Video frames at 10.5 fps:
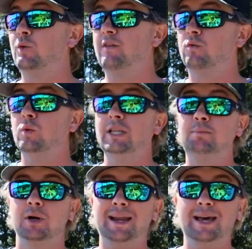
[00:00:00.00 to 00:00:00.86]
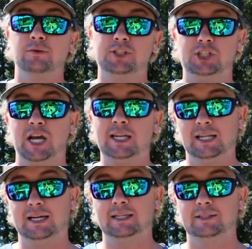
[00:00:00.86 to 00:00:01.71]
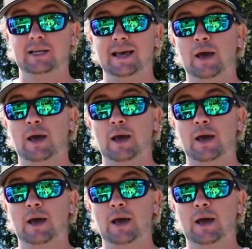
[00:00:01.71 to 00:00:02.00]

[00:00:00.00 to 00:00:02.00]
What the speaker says: we have really pronounced shade lines.